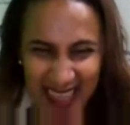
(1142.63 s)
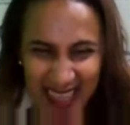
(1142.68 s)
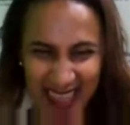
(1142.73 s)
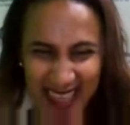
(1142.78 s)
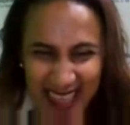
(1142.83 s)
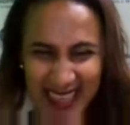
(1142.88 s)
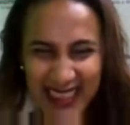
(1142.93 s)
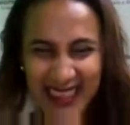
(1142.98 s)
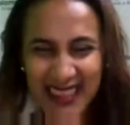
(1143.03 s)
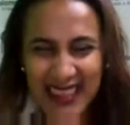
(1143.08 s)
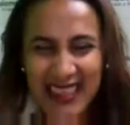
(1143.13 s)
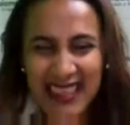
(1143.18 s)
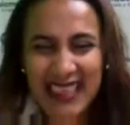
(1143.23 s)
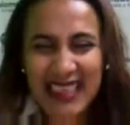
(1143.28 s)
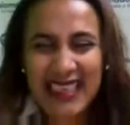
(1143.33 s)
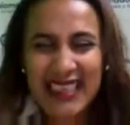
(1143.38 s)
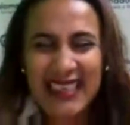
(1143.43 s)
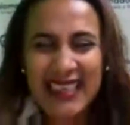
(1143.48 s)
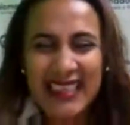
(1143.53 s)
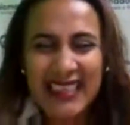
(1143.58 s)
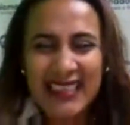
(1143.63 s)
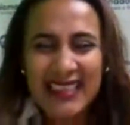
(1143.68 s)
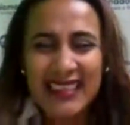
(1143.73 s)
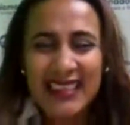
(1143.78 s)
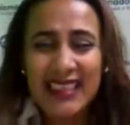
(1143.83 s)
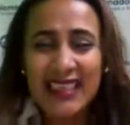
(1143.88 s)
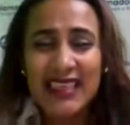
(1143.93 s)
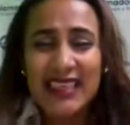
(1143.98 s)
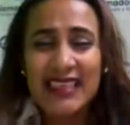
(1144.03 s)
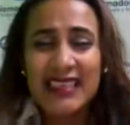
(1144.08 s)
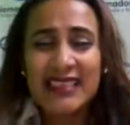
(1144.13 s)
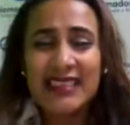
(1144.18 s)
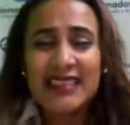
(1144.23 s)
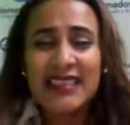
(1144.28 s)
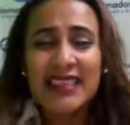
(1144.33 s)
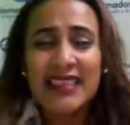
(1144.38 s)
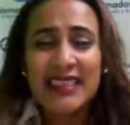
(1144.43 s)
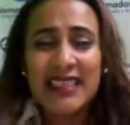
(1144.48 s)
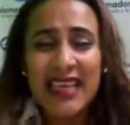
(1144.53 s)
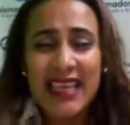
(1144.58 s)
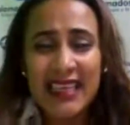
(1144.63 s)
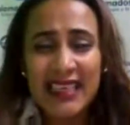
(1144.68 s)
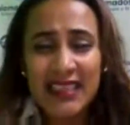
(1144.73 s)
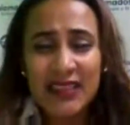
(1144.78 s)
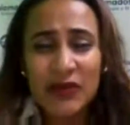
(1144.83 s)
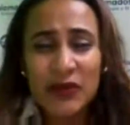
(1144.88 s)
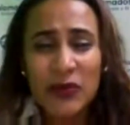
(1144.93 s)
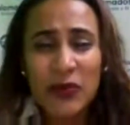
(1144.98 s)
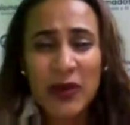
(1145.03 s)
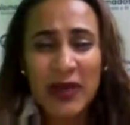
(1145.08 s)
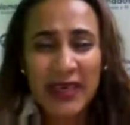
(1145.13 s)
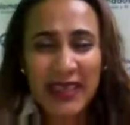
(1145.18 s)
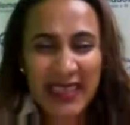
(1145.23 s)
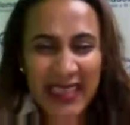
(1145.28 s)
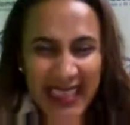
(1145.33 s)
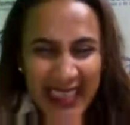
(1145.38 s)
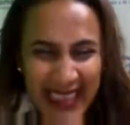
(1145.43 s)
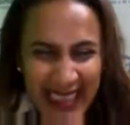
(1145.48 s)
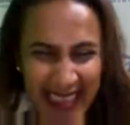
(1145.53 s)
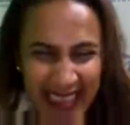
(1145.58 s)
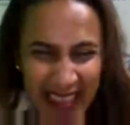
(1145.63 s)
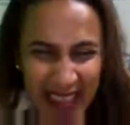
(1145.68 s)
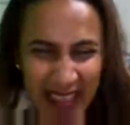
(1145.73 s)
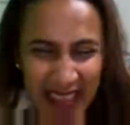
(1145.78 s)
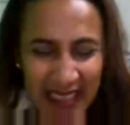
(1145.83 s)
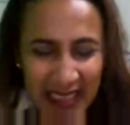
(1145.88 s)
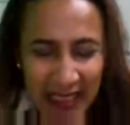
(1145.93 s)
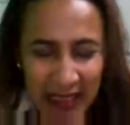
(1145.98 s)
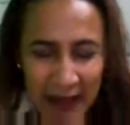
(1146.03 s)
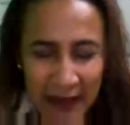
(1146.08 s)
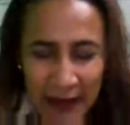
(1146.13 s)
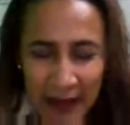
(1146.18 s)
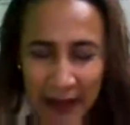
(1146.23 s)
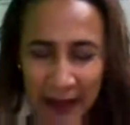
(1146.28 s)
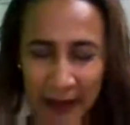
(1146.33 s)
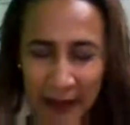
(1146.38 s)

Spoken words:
Hasta is the time where the